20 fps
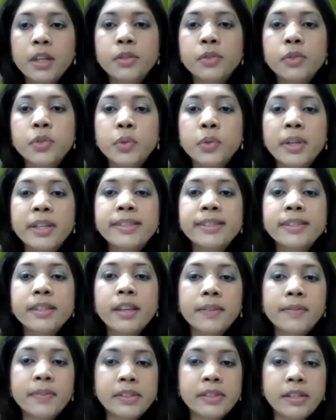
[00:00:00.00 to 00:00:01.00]
during
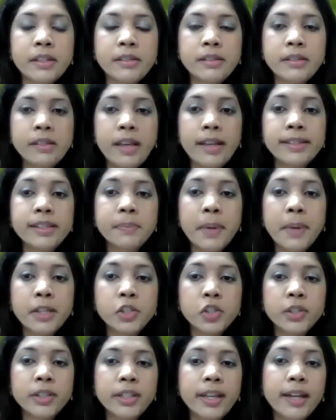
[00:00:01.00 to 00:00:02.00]
site visits,
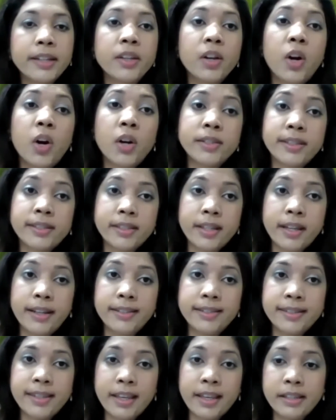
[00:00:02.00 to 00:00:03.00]
especially at
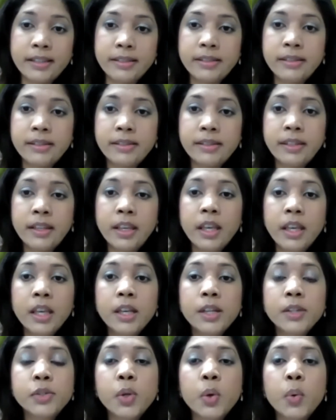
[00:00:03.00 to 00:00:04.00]
hostile sites?
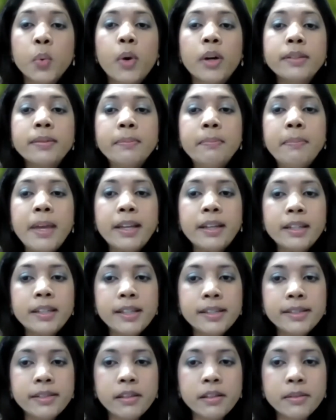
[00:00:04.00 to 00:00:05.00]
So what
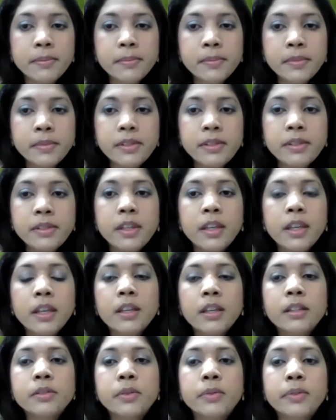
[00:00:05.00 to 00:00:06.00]
mechanisms
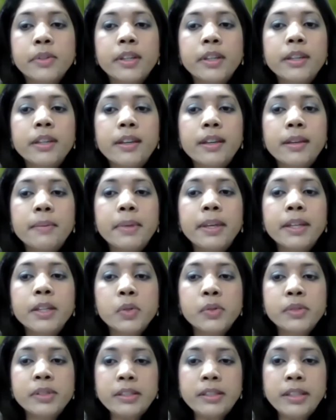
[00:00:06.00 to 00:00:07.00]
does the EMA
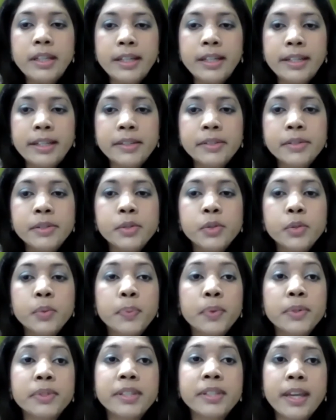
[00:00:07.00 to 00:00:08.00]
utilize to
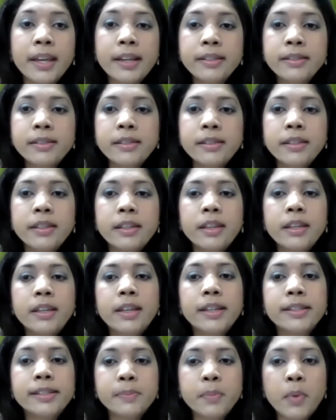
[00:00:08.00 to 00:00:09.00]
protect
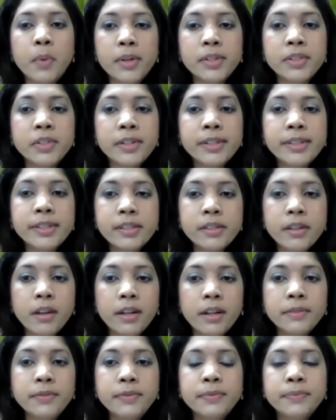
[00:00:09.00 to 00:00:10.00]
its monitoring
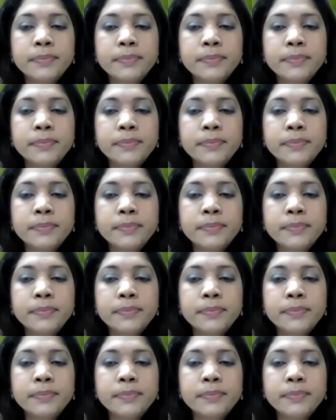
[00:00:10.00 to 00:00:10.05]
staff